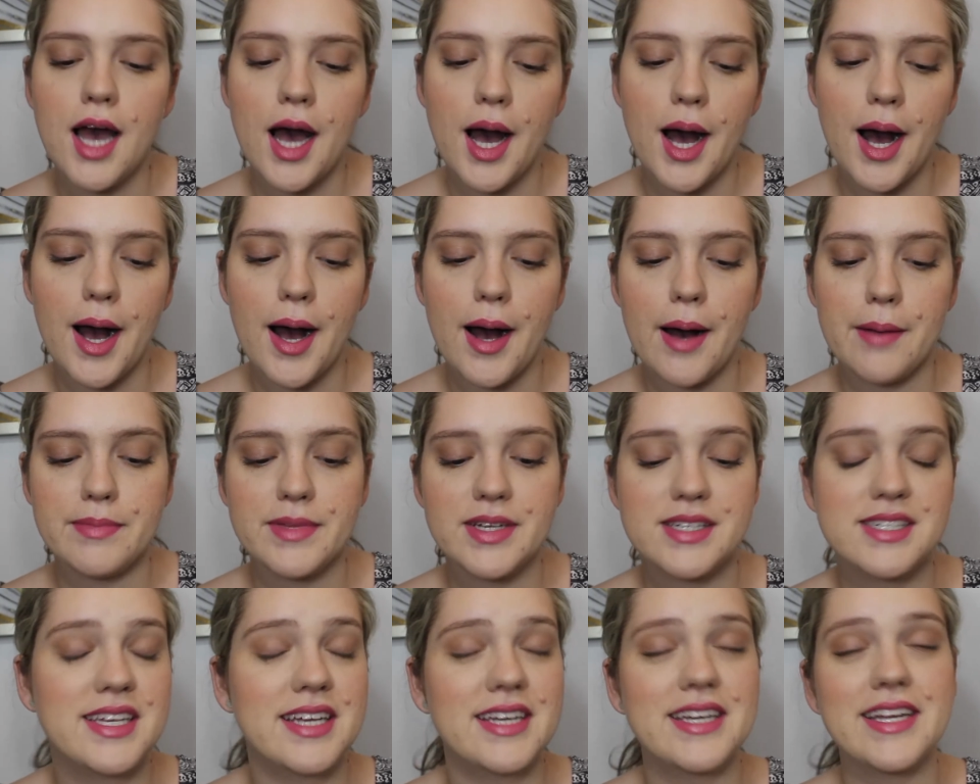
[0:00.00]

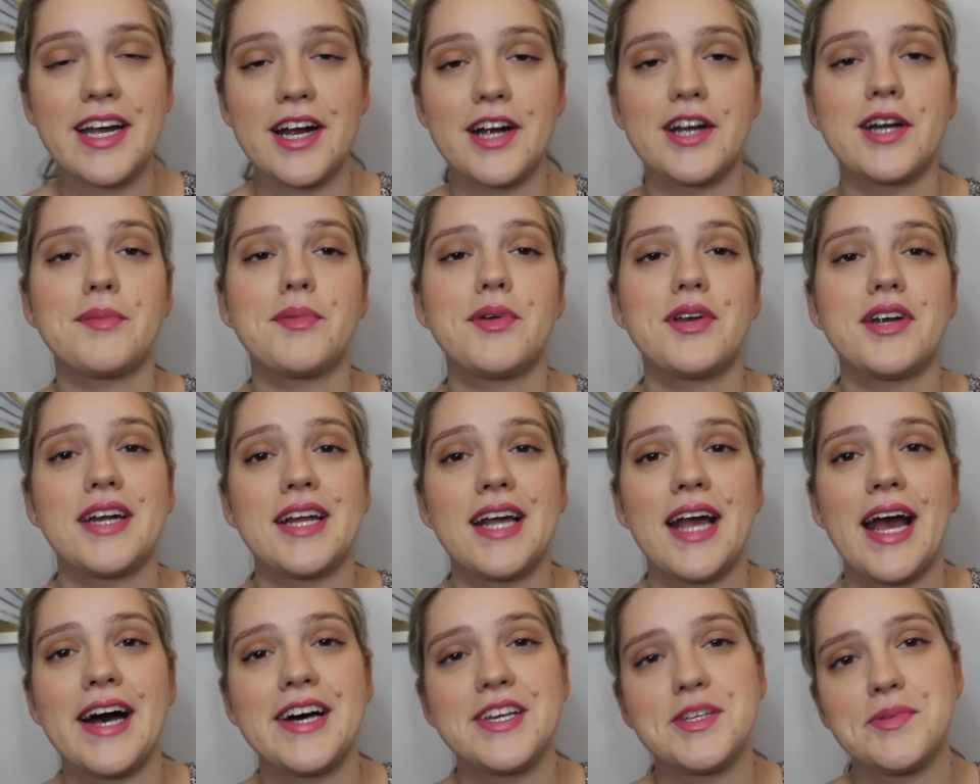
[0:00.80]
the skincare
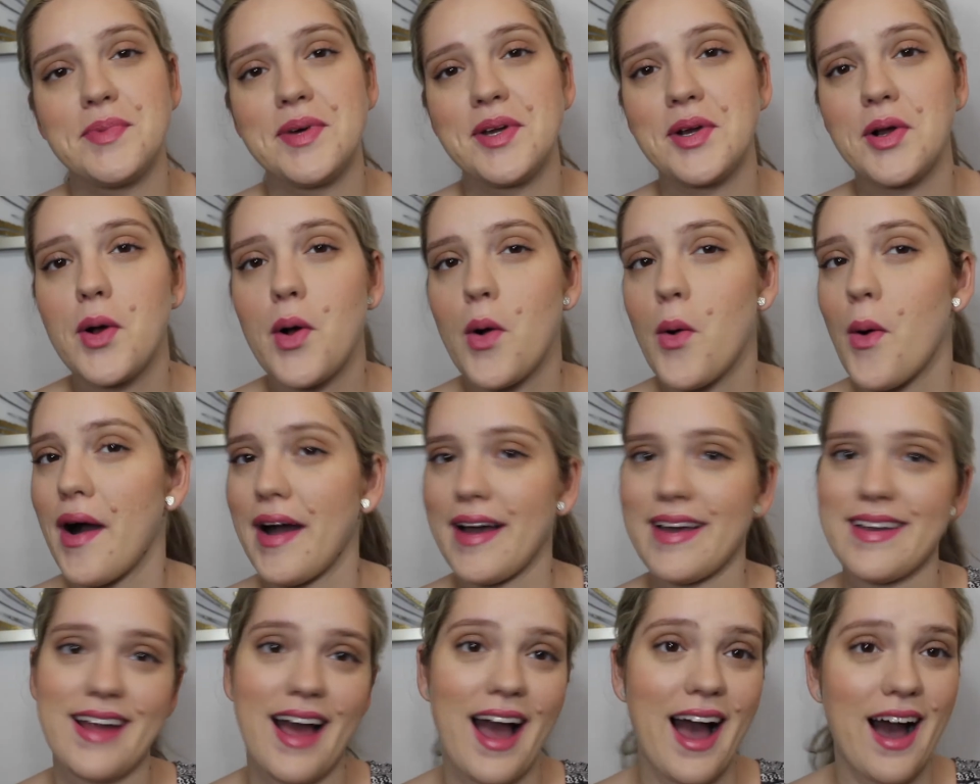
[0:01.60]
community has been
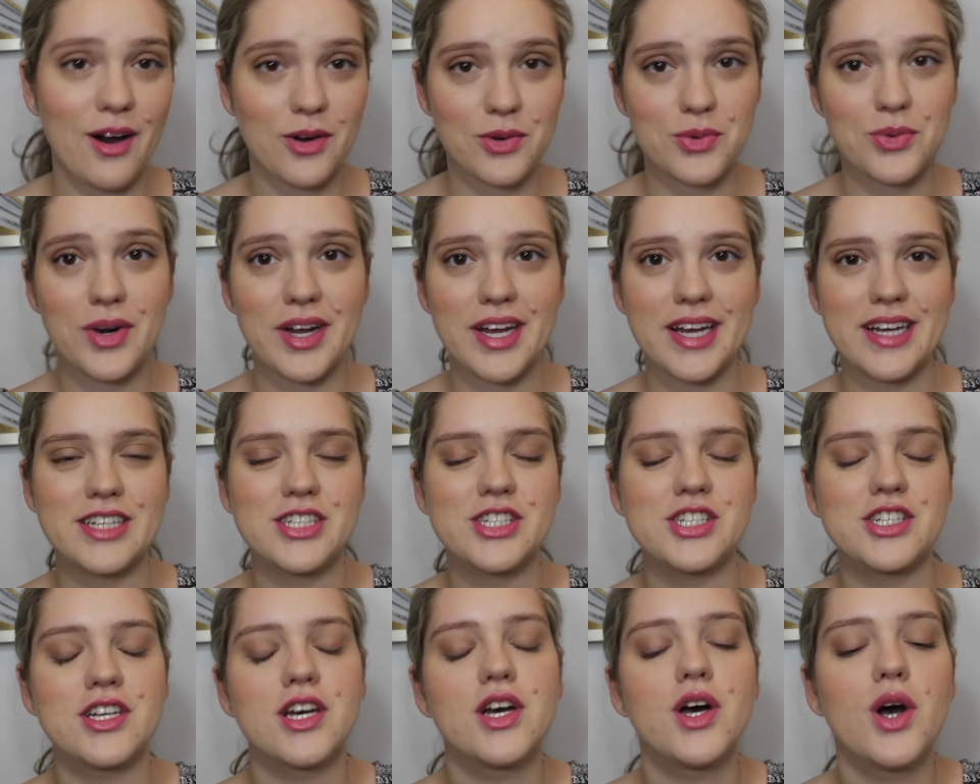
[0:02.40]
quite
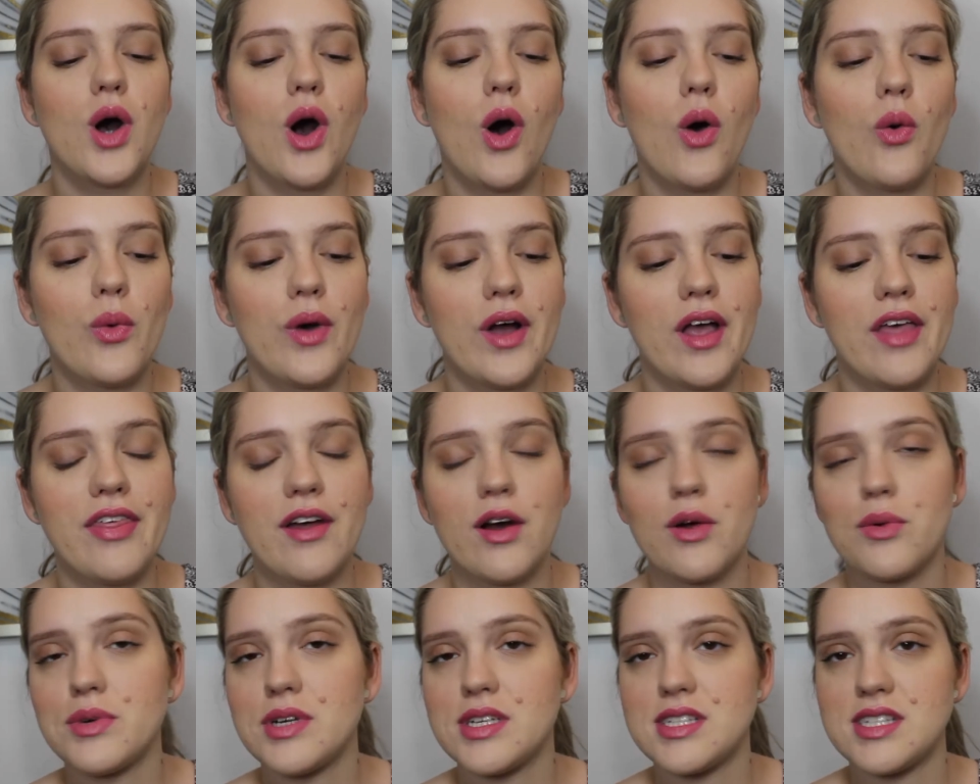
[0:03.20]
outraged with
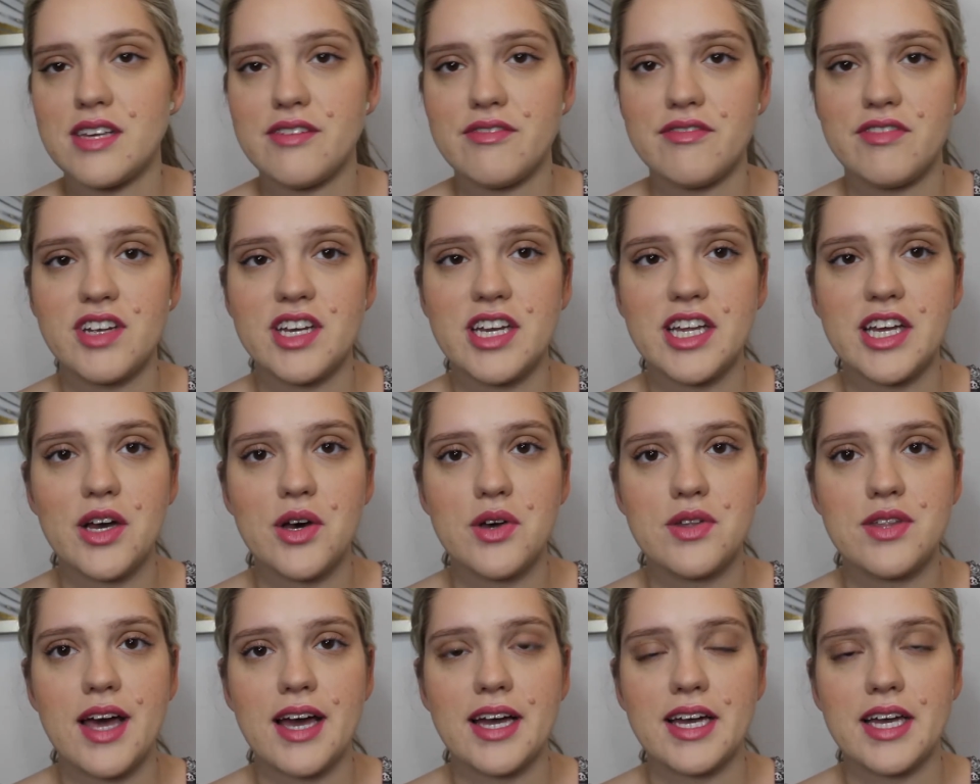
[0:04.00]
a recent
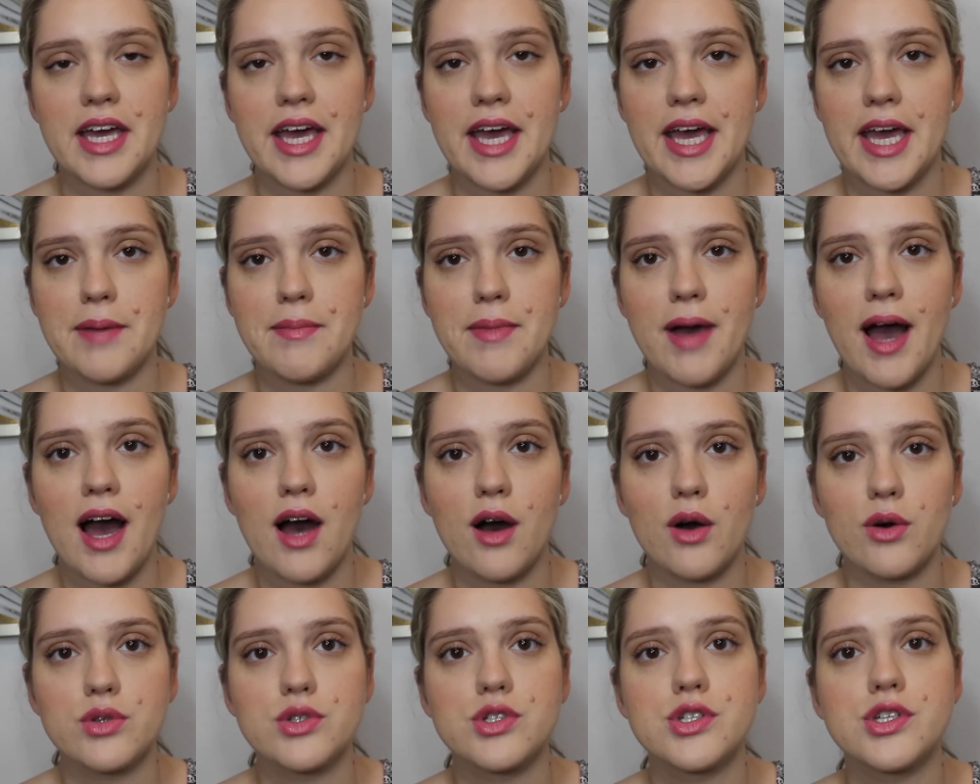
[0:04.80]
video that came
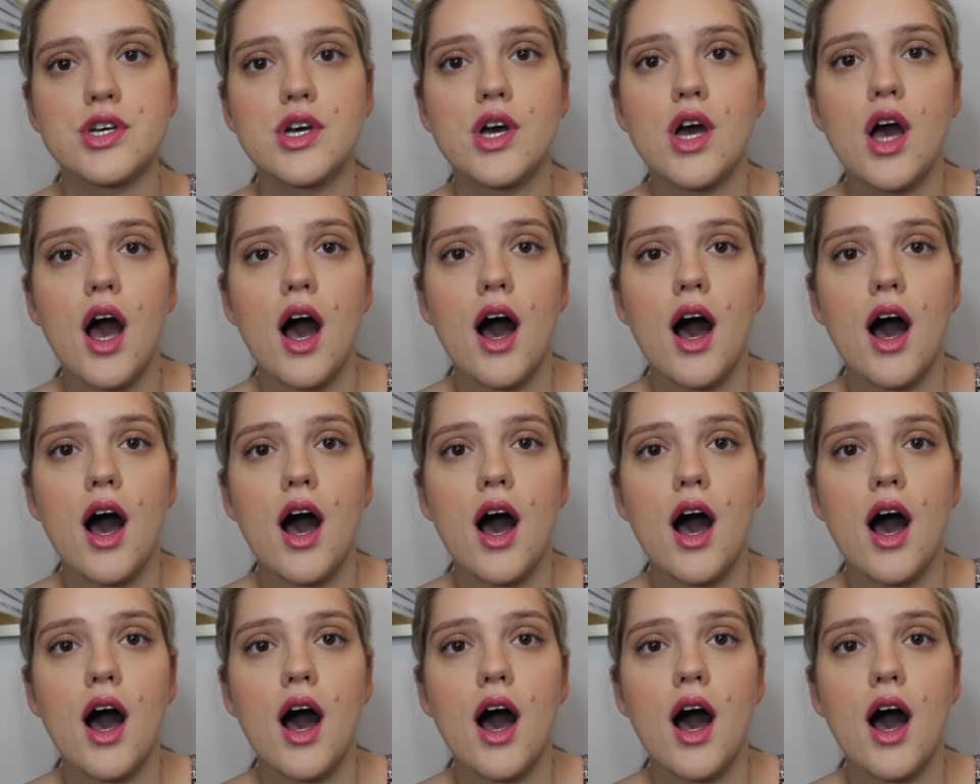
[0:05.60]
out